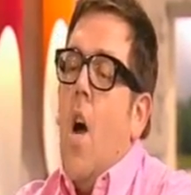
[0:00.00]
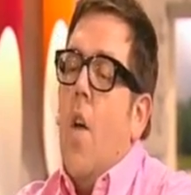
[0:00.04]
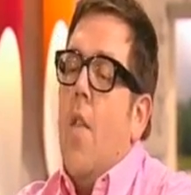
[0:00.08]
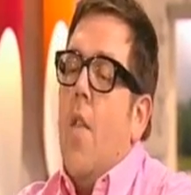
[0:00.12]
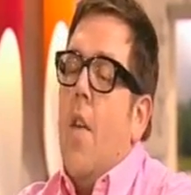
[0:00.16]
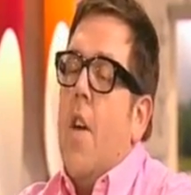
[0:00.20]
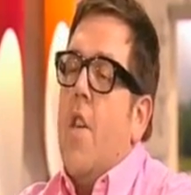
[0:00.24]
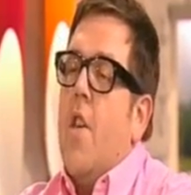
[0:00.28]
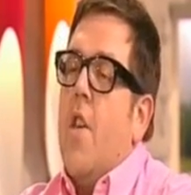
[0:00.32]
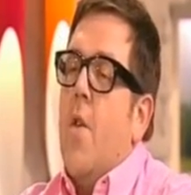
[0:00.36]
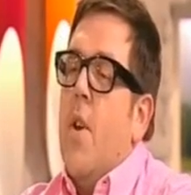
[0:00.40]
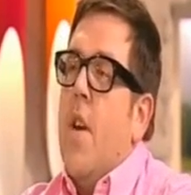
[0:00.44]

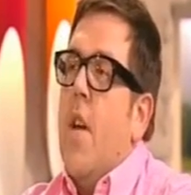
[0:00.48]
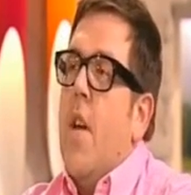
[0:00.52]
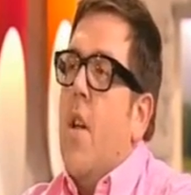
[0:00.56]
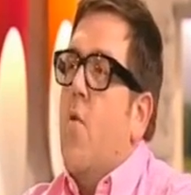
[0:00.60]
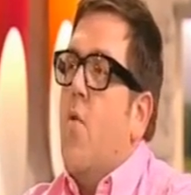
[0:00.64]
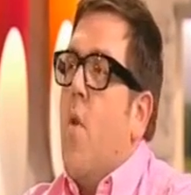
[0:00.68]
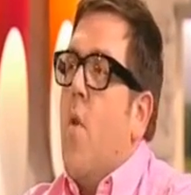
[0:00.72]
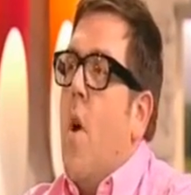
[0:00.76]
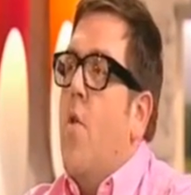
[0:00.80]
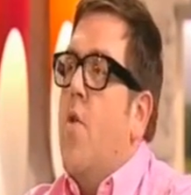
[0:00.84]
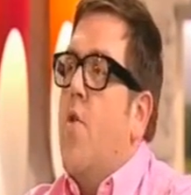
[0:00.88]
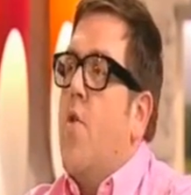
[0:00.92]
they do a
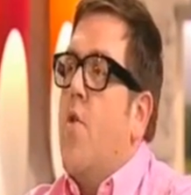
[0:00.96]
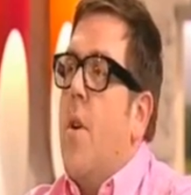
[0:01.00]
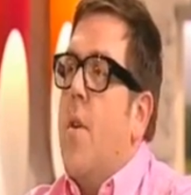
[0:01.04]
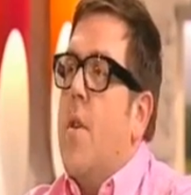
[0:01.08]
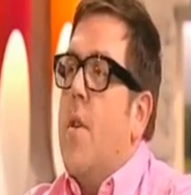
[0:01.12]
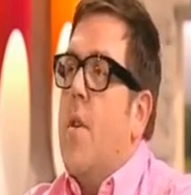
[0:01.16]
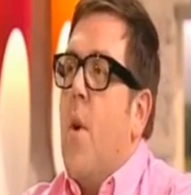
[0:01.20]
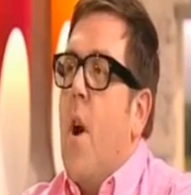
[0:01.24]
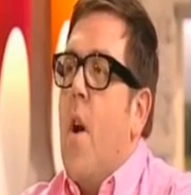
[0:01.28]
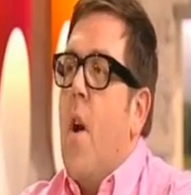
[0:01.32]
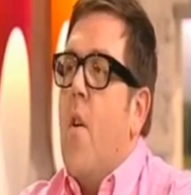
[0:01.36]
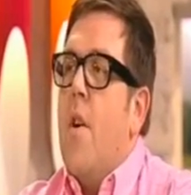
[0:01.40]
little road
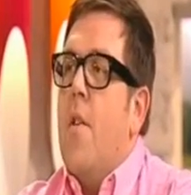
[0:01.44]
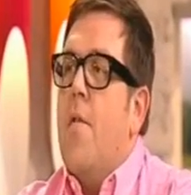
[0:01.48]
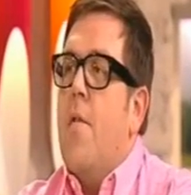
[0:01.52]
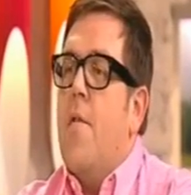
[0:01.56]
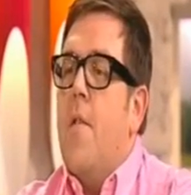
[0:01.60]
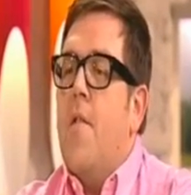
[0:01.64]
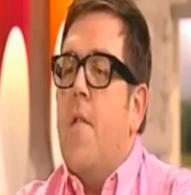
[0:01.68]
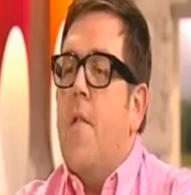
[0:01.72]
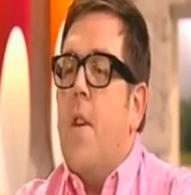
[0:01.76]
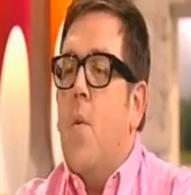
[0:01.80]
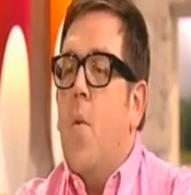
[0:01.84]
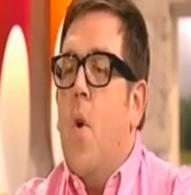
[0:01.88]
trip to Area
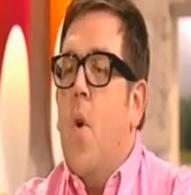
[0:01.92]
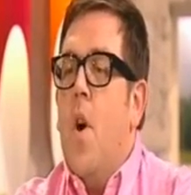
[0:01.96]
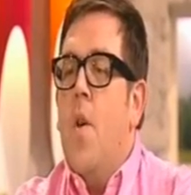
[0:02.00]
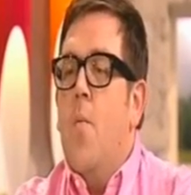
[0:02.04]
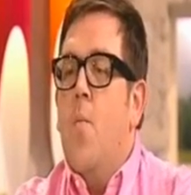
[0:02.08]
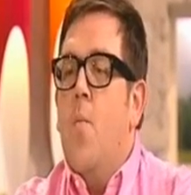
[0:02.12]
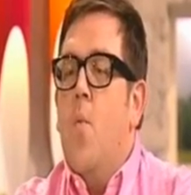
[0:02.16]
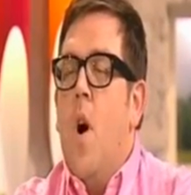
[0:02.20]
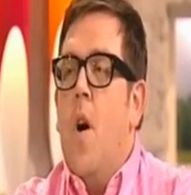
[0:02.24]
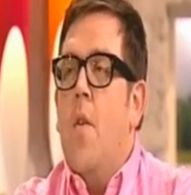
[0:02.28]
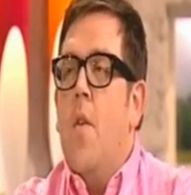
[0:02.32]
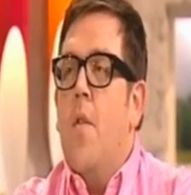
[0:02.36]
51,
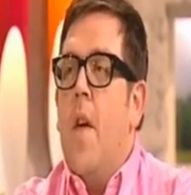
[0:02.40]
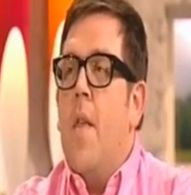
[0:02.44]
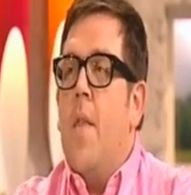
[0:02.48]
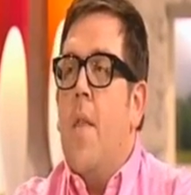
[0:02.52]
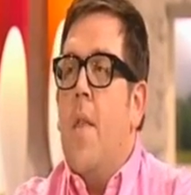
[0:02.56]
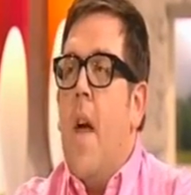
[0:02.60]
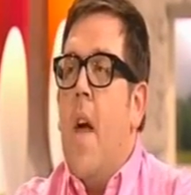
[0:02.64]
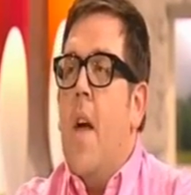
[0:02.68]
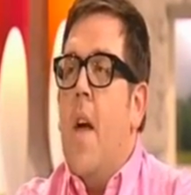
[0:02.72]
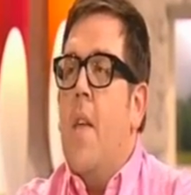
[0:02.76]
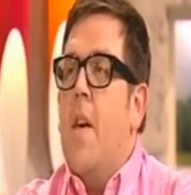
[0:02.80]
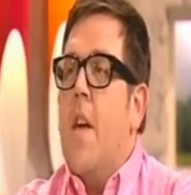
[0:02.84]
and while they're
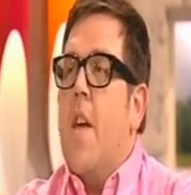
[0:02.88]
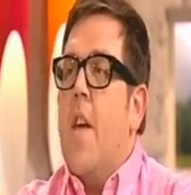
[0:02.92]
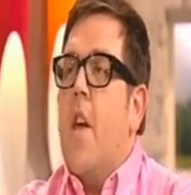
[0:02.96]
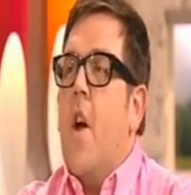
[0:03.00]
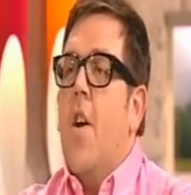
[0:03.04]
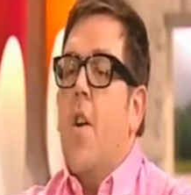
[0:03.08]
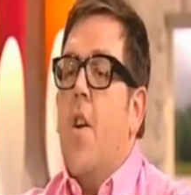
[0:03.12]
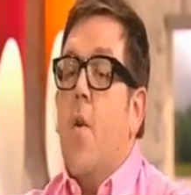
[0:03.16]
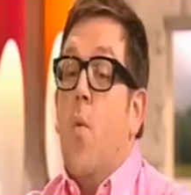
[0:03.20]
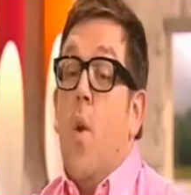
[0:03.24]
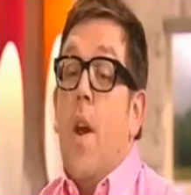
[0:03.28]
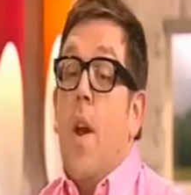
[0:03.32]
there, they
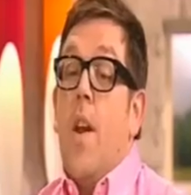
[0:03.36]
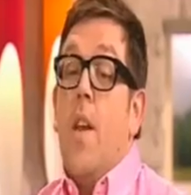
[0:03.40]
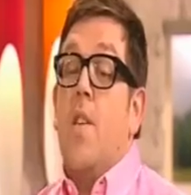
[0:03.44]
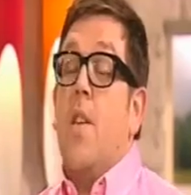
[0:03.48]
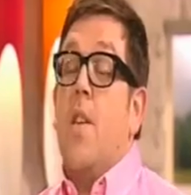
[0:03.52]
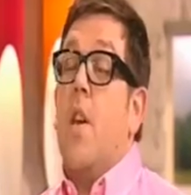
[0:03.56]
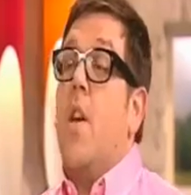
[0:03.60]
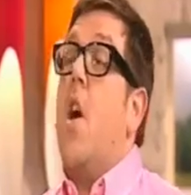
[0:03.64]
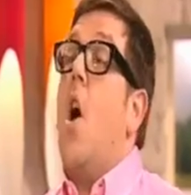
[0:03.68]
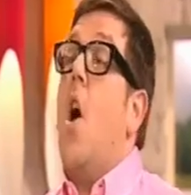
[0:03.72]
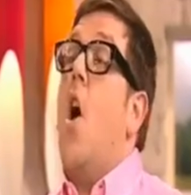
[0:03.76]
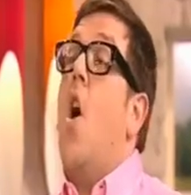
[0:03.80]
kind of
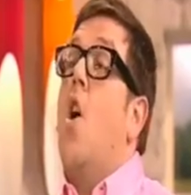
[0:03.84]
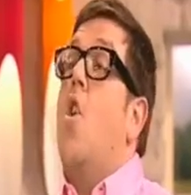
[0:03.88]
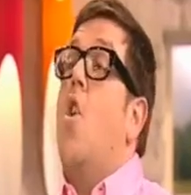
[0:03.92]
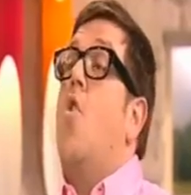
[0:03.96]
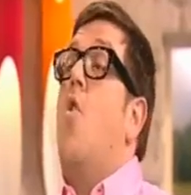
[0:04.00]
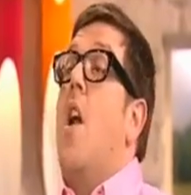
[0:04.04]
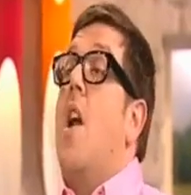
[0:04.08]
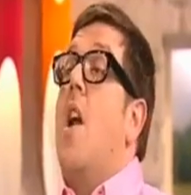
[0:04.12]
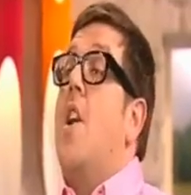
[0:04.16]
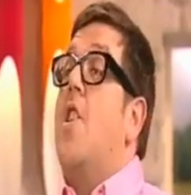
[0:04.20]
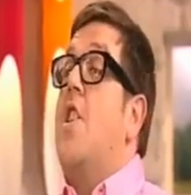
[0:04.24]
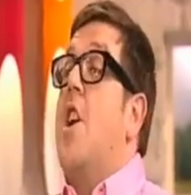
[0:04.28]
witness a car
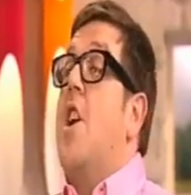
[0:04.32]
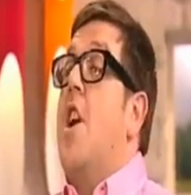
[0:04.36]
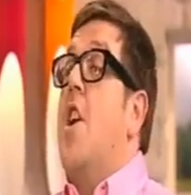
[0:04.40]
crash,